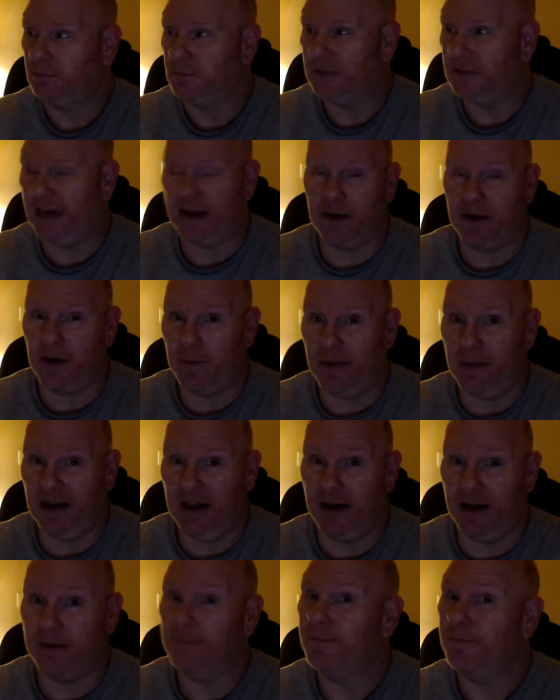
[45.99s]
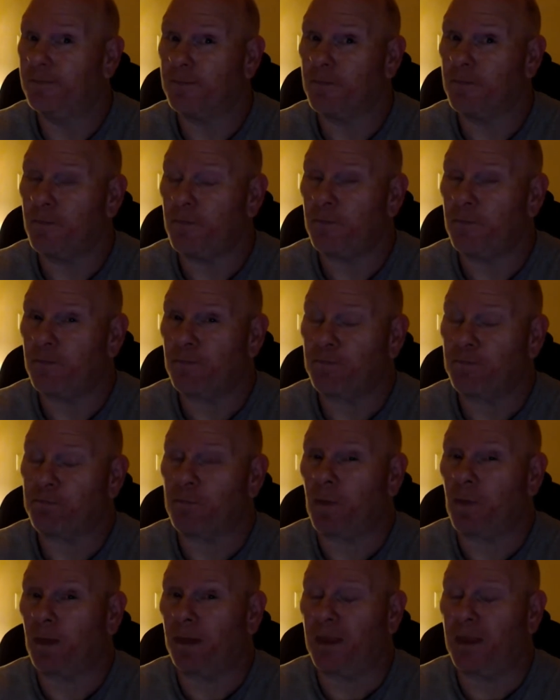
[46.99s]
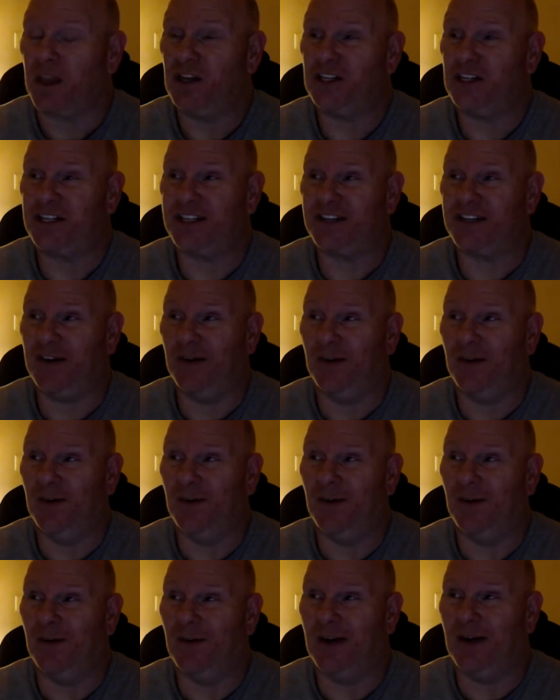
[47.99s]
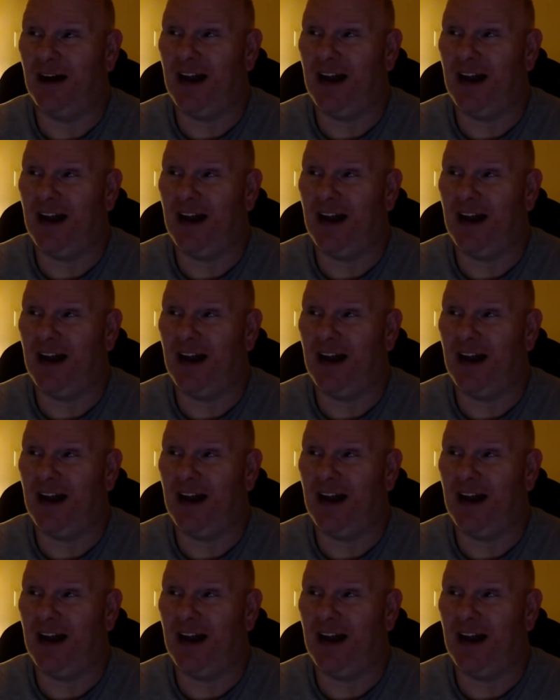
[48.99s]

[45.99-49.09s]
I go to bed. So